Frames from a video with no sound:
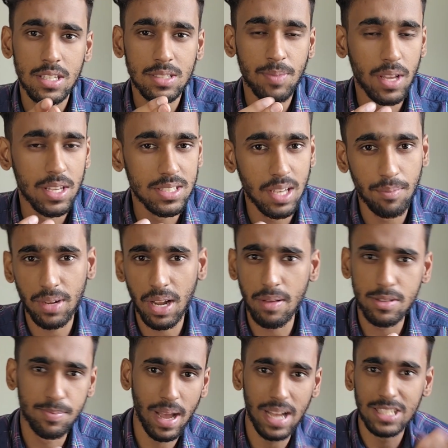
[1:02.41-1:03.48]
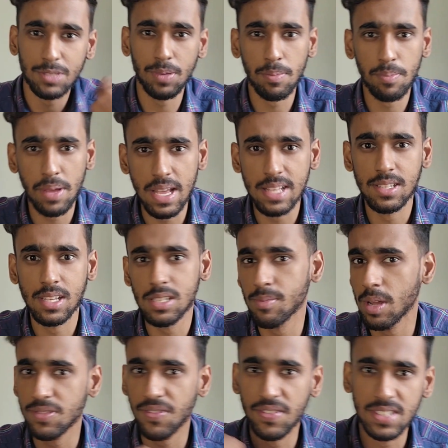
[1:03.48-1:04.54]
Because sometimes maths might be easier,
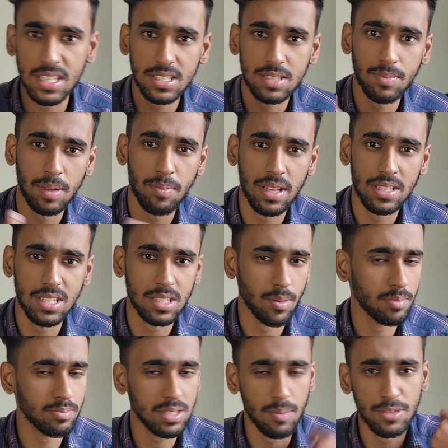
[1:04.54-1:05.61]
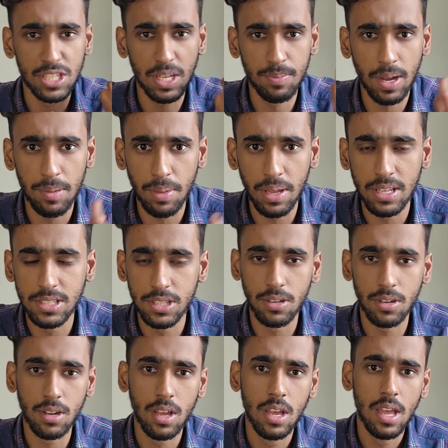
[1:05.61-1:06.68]
sometimes physics might be easier, sometimes chemistry might be
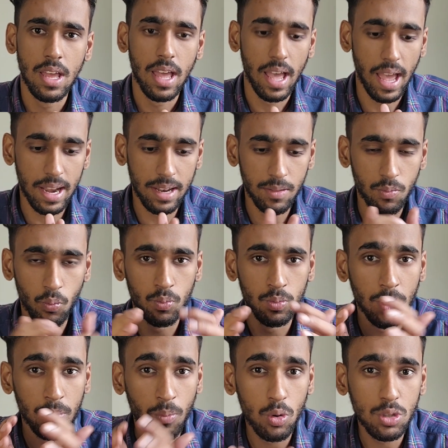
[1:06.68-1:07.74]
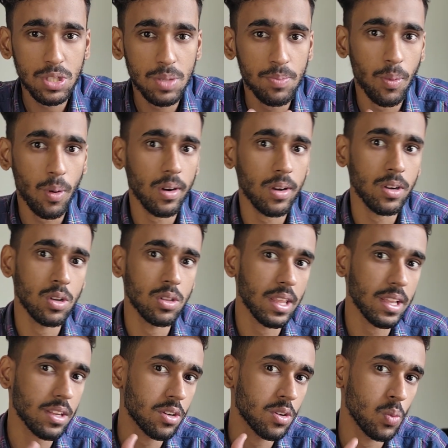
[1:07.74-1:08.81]
easier. And the most important
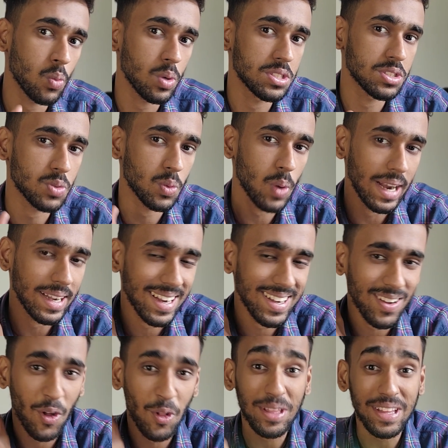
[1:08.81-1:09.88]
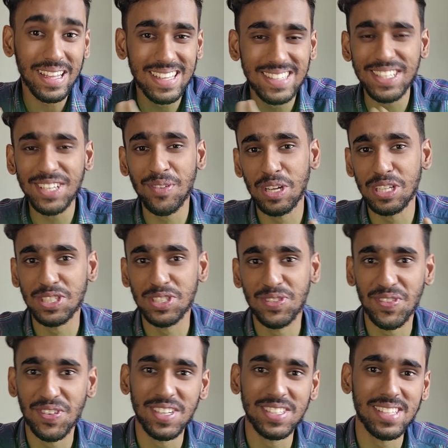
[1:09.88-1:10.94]
thing to do is to attend all the easy questions
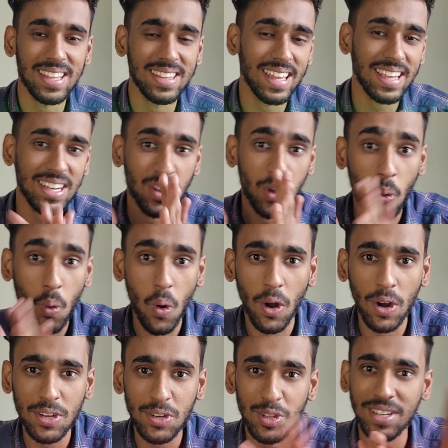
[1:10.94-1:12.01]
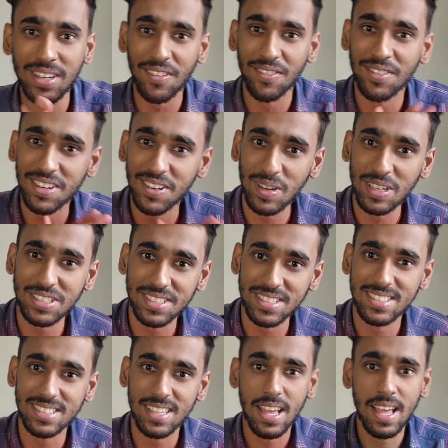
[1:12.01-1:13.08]
first and then go on to the tougher
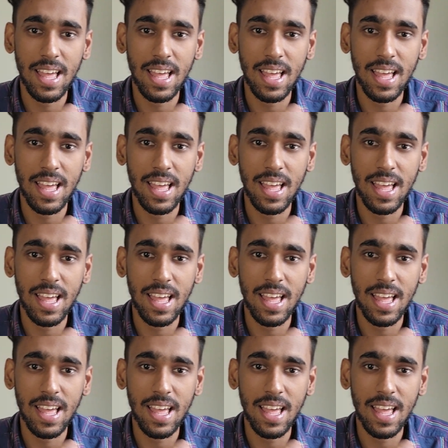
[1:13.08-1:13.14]
questions.